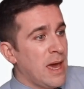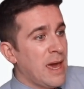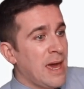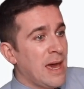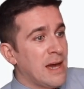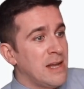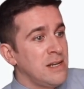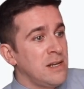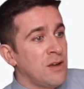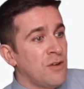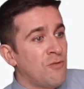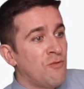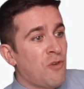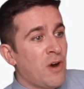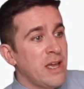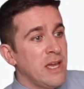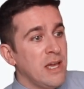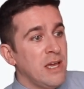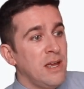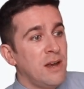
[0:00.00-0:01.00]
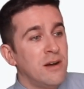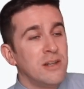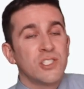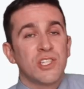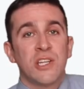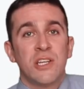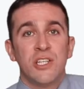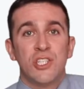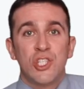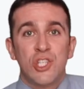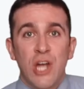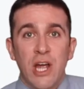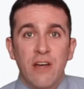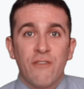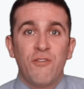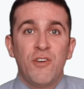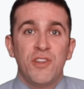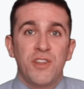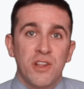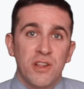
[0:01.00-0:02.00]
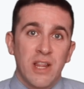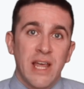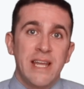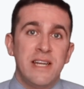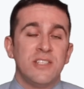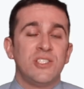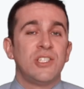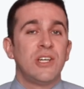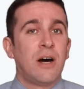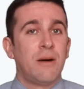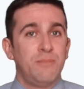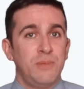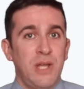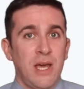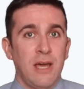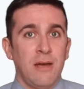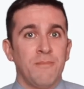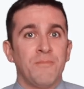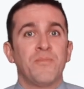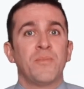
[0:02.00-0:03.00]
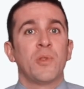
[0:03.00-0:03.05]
and right here, it's gonna check for the latest update.